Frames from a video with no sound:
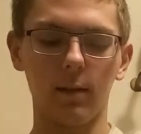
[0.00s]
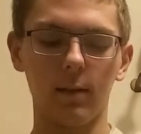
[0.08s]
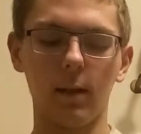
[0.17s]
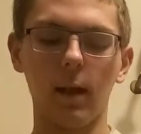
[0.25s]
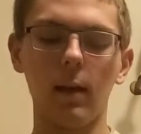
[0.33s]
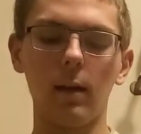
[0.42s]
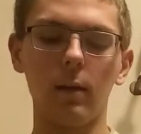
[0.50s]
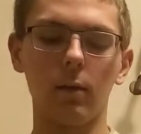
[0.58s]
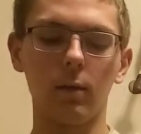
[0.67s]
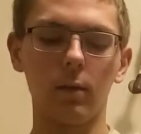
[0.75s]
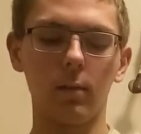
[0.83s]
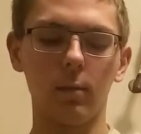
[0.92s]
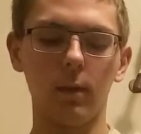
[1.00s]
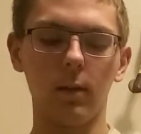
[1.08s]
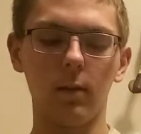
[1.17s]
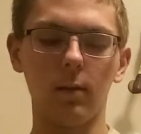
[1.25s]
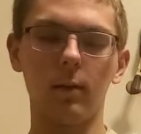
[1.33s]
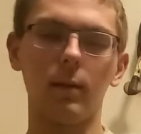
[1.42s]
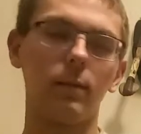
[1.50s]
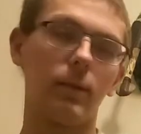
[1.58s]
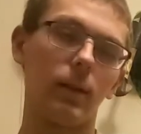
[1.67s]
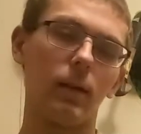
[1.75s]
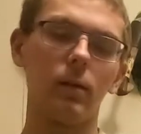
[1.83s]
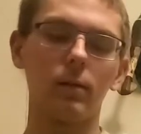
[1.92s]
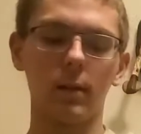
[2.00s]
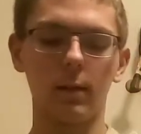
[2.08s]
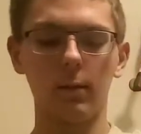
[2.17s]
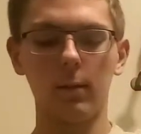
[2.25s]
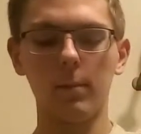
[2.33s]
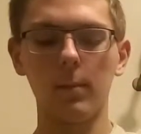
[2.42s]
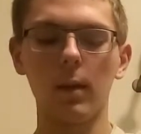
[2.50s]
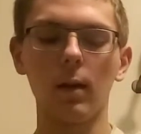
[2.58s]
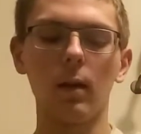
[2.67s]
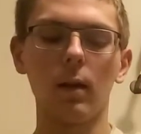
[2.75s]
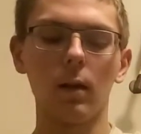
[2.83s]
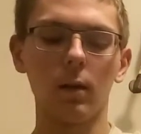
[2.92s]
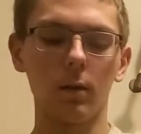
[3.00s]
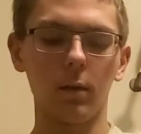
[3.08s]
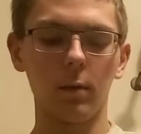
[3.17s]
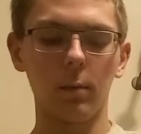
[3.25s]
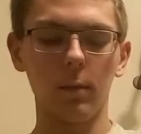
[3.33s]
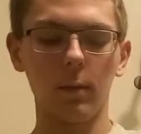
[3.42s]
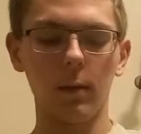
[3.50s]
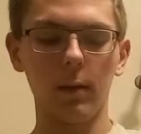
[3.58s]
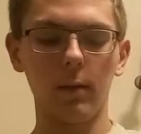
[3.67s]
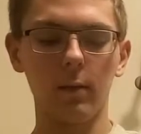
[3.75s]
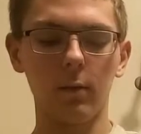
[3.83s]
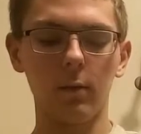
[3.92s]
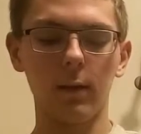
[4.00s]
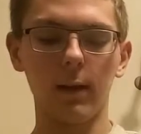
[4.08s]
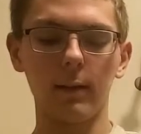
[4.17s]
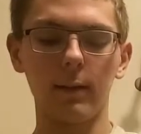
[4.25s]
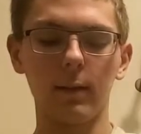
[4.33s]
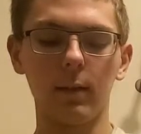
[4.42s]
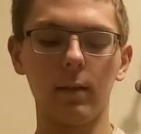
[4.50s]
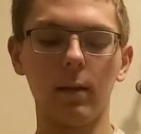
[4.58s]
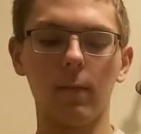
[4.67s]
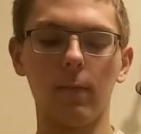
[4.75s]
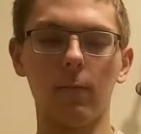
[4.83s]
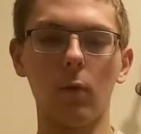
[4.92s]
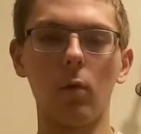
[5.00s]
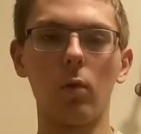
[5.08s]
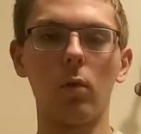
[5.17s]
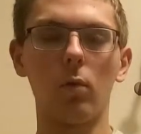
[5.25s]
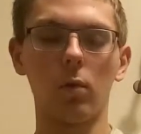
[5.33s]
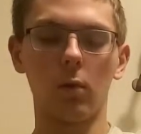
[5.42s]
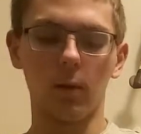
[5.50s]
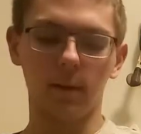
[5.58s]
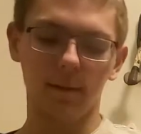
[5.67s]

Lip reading: today going to be in this video, going to be reading through Exodus 4.